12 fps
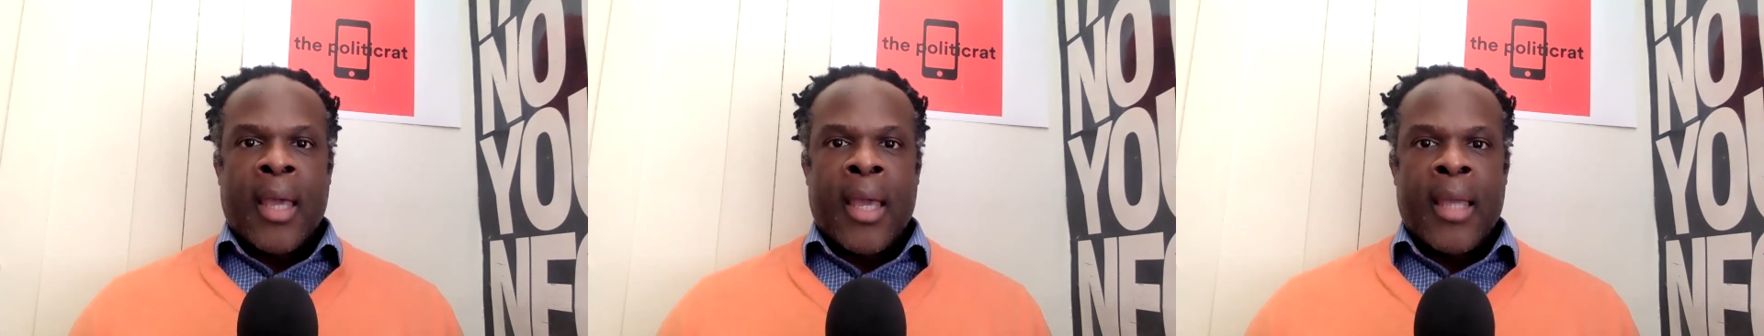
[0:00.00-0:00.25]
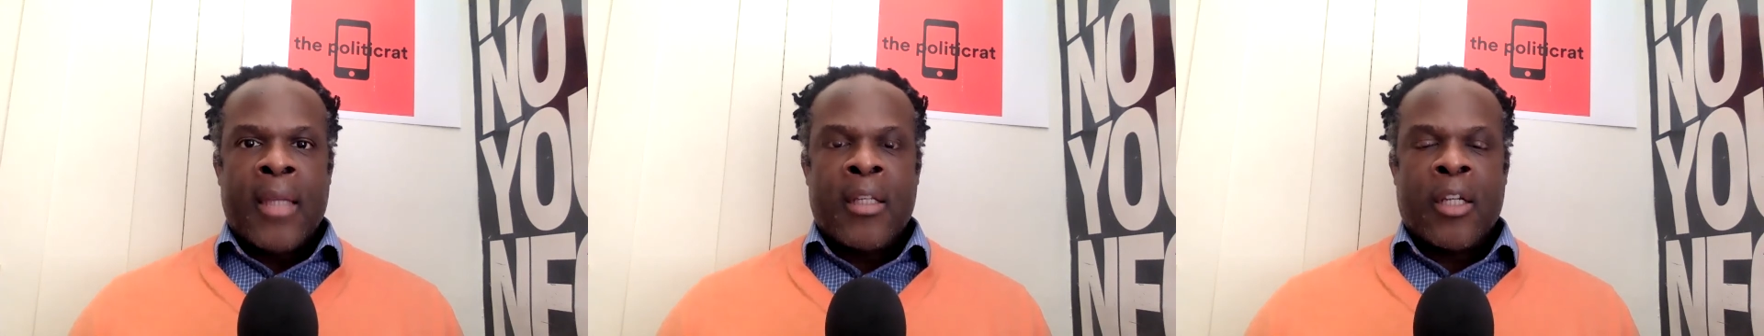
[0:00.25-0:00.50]

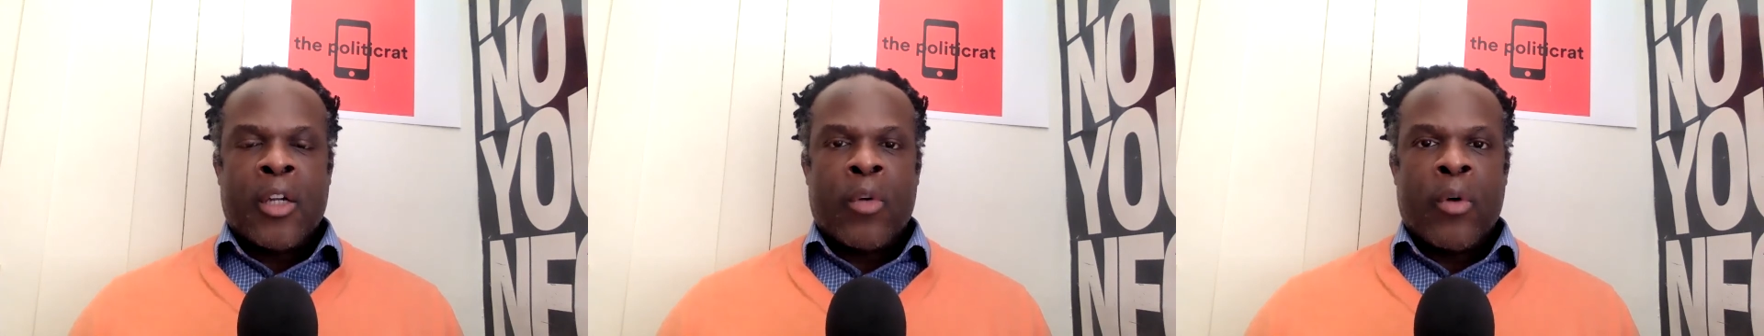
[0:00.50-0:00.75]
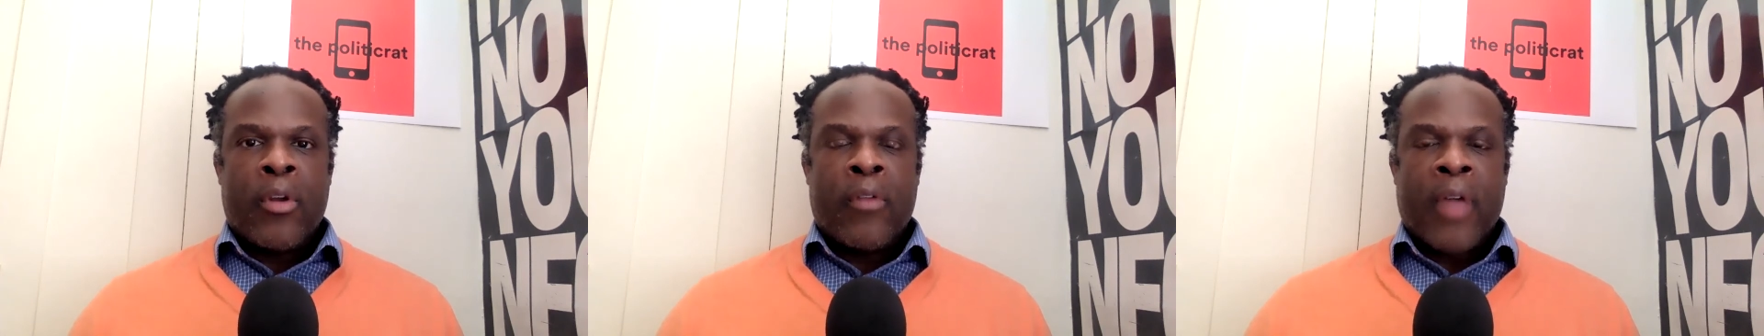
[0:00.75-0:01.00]
and the
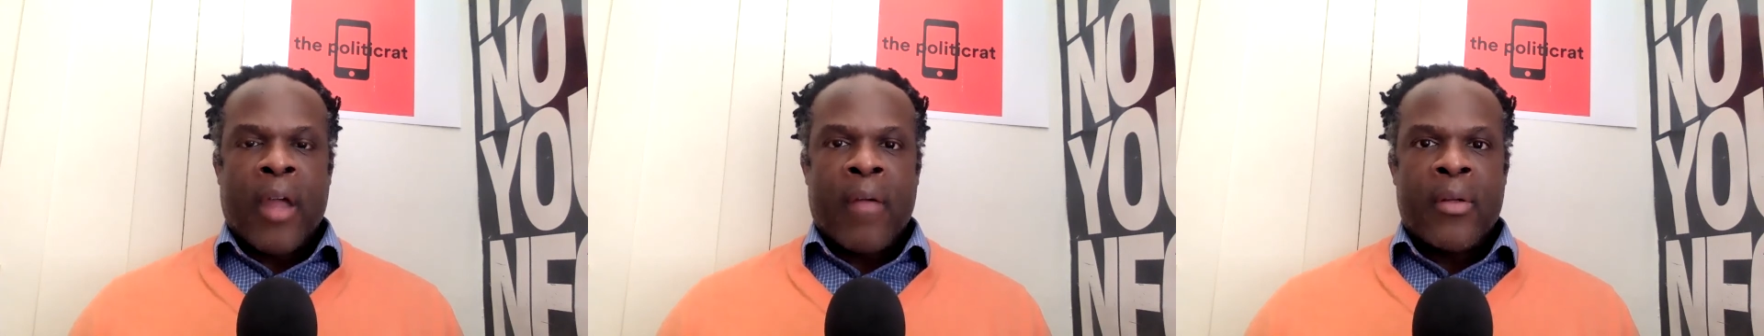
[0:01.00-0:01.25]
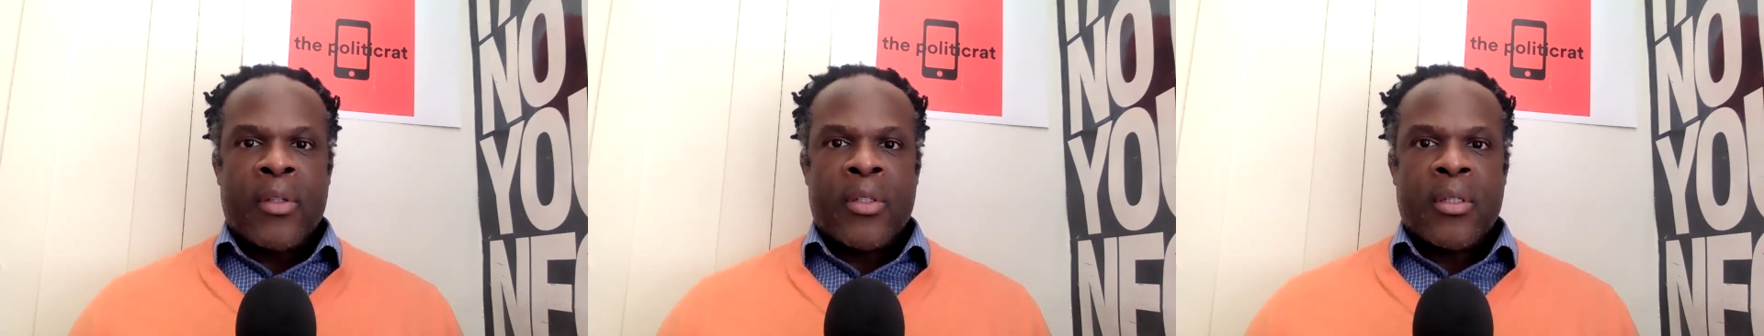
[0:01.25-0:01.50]

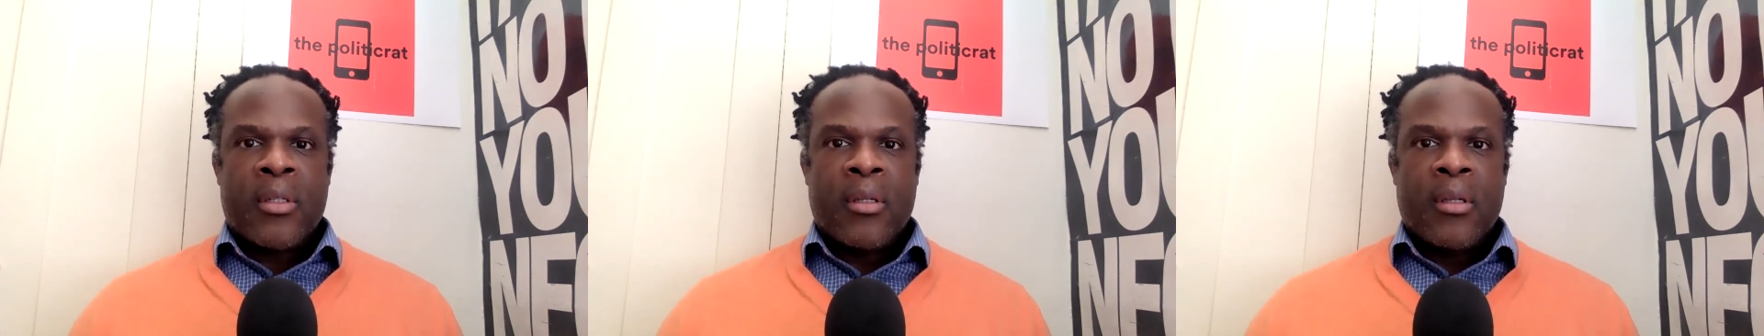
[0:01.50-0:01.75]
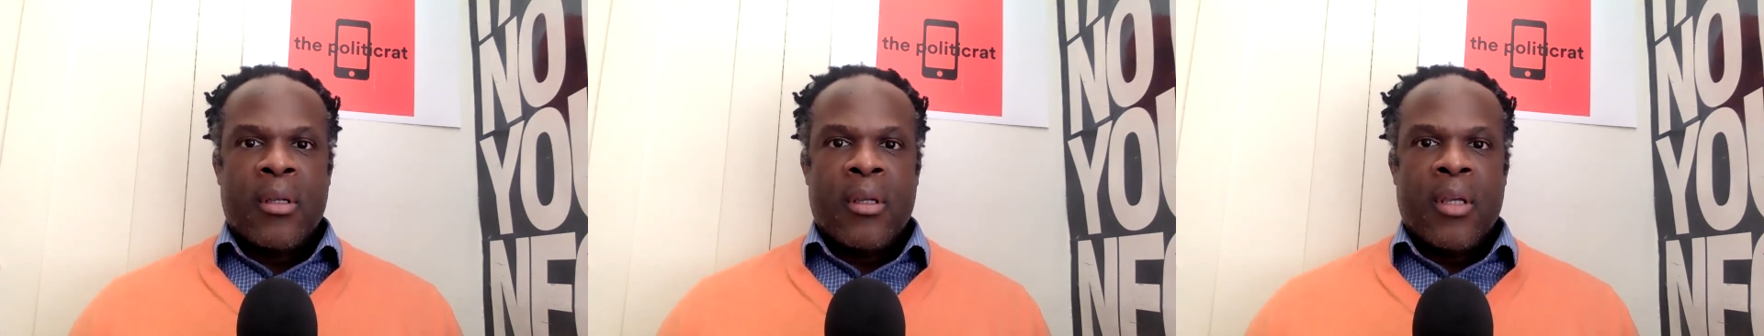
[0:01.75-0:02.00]
coronavirus,
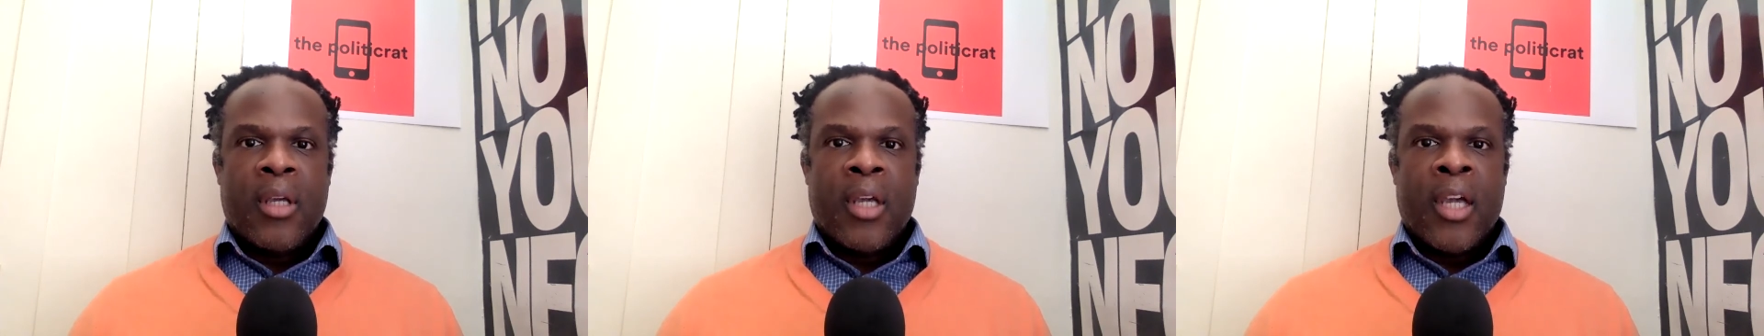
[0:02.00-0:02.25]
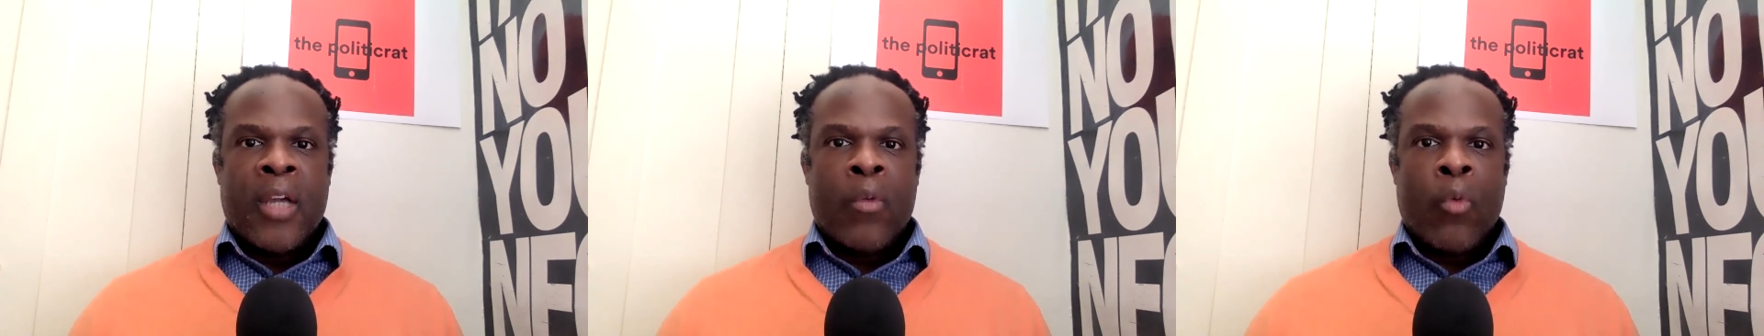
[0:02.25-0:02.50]

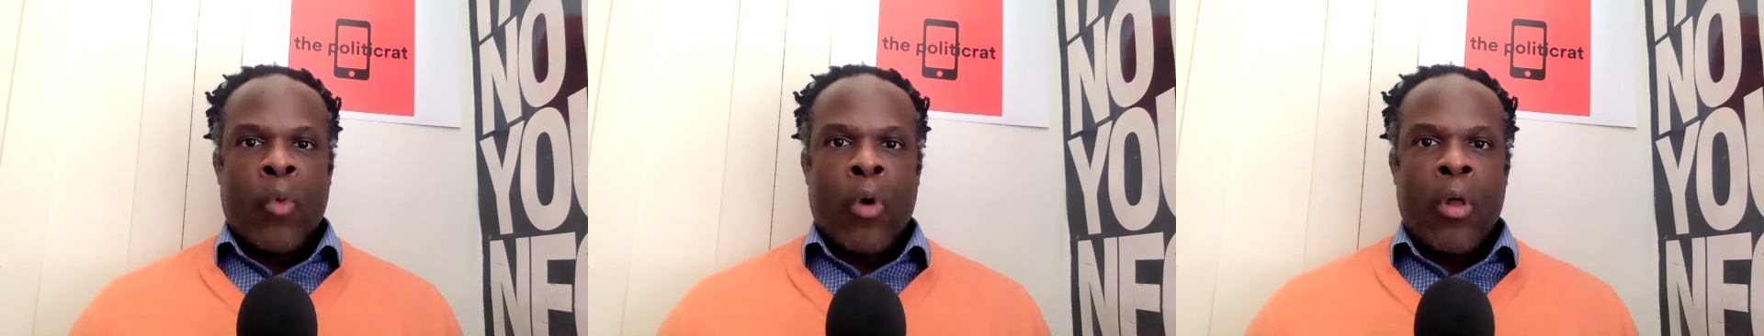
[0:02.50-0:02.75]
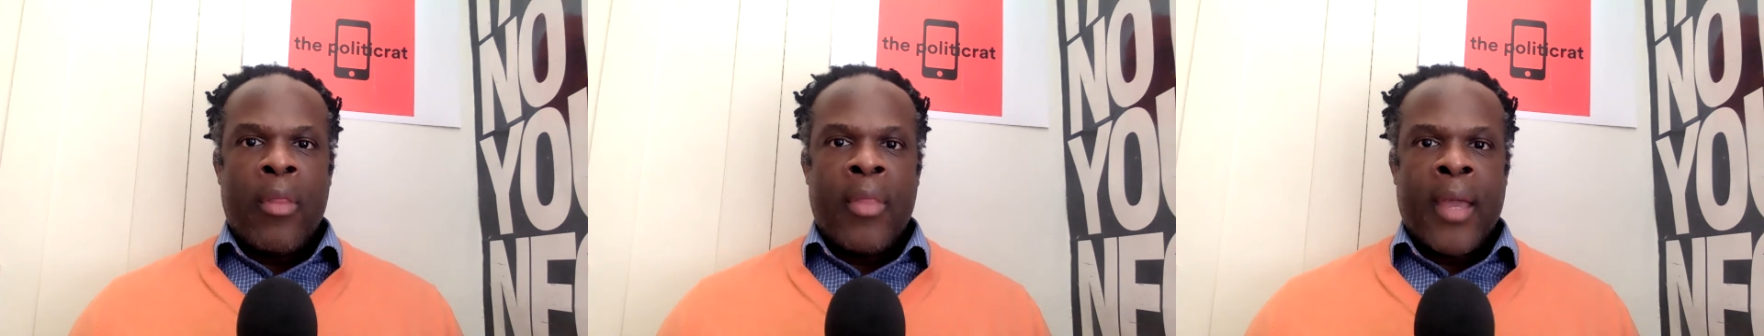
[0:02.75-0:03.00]
and what